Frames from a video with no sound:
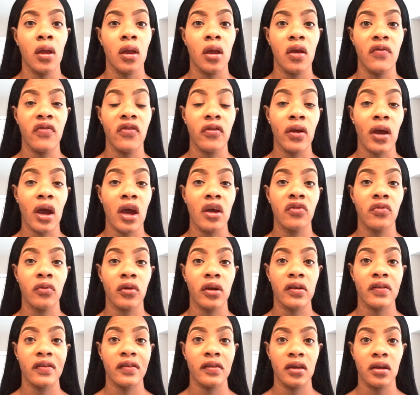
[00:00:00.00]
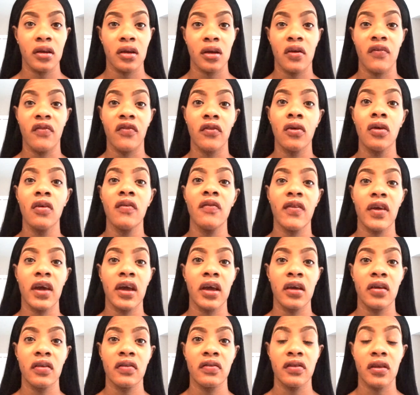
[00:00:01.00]
if you guys wanna see a full
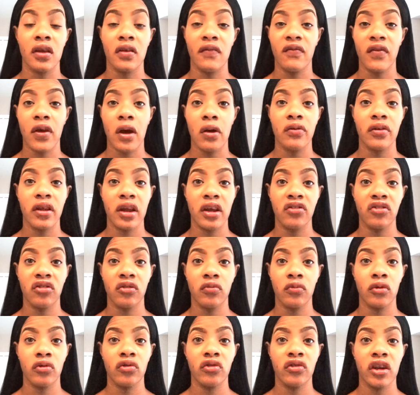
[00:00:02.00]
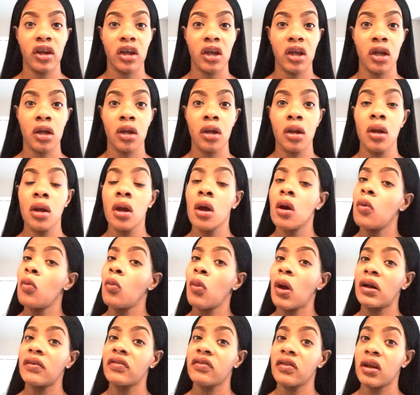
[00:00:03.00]
face and foundation routine,
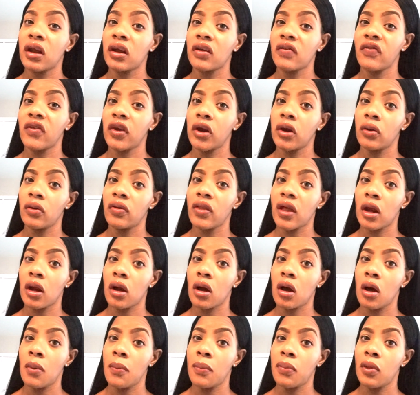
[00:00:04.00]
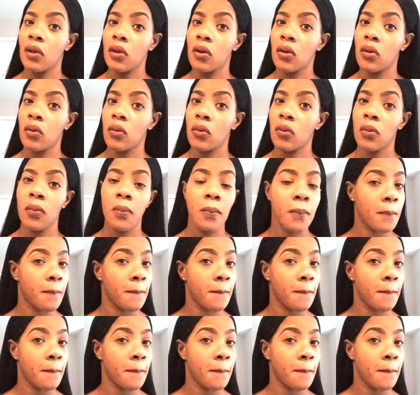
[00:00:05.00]
watch the next video that I upload.